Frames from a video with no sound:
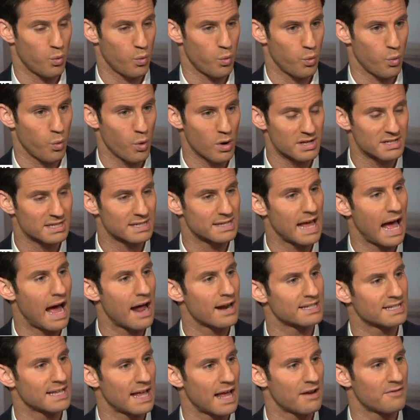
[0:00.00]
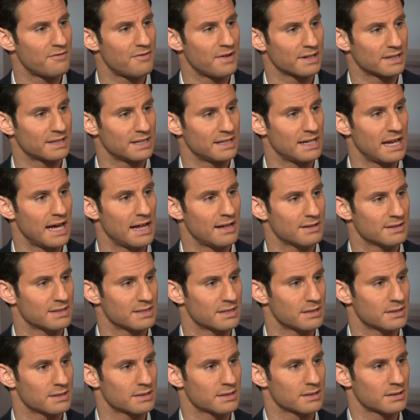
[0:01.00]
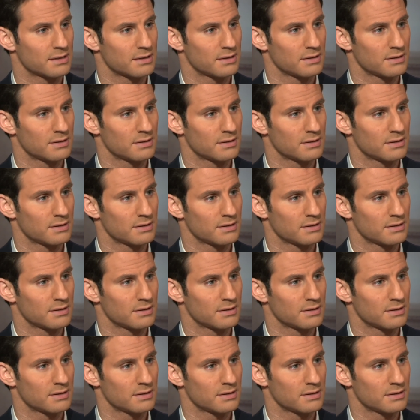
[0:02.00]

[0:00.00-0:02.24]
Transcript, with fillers: what is the, how does that affect the analysis?